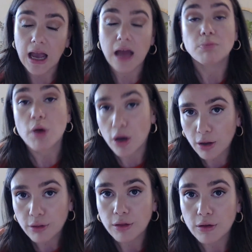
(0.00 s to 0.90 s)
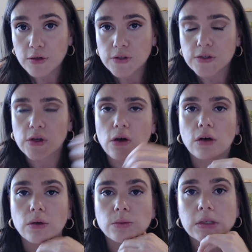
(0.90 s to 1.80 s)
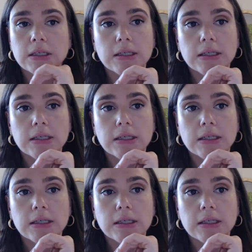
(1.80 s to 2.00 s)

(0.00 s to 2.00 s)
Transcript: and Perth. So